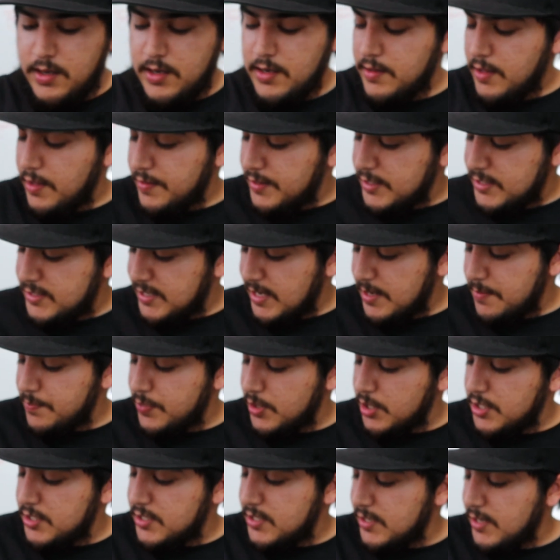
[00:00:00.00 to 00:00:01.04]
And then the same
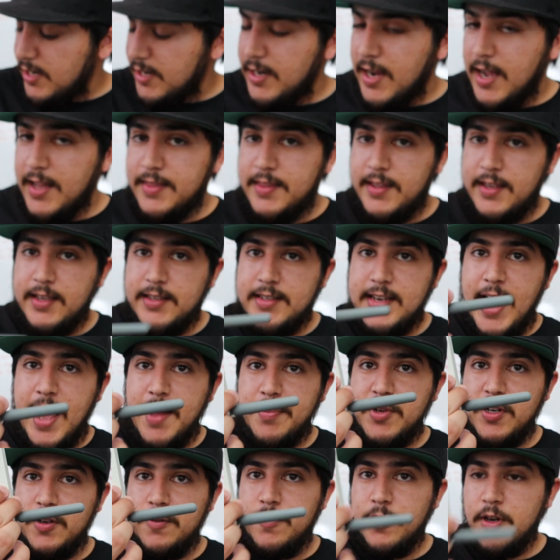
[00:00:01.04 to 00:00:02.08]
person I got the
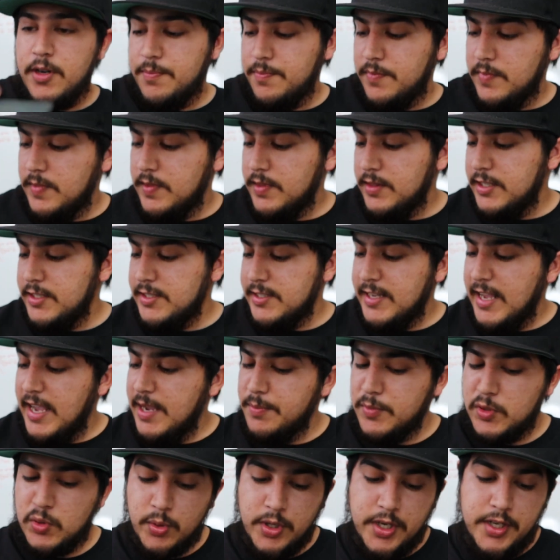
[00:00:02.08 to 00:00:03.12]
adapter from, these
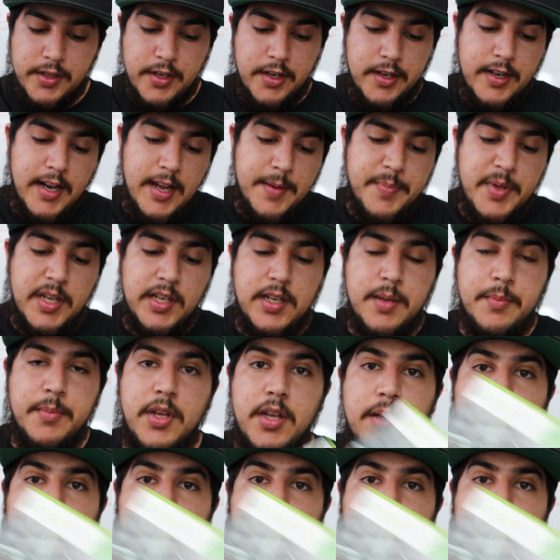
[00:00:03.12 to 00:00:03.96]
games were in there and I picked them